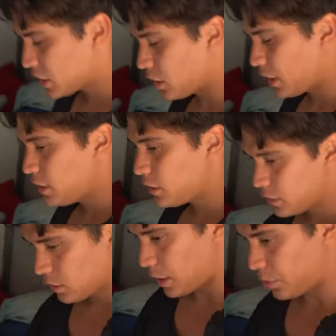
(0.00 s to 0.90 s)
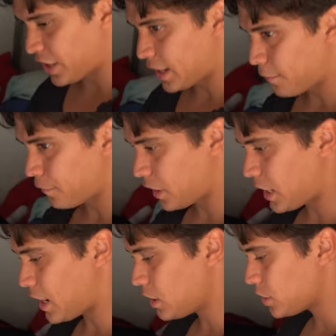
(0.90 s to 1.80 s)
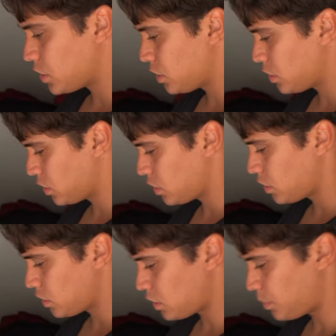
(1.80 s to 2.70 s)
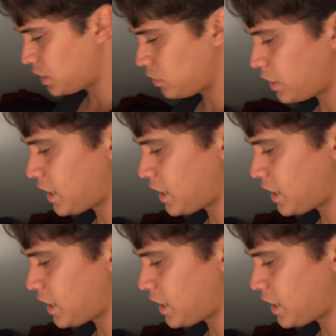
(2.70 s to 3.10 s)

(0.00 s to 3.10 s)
side, I'm gonna have a couch, a big old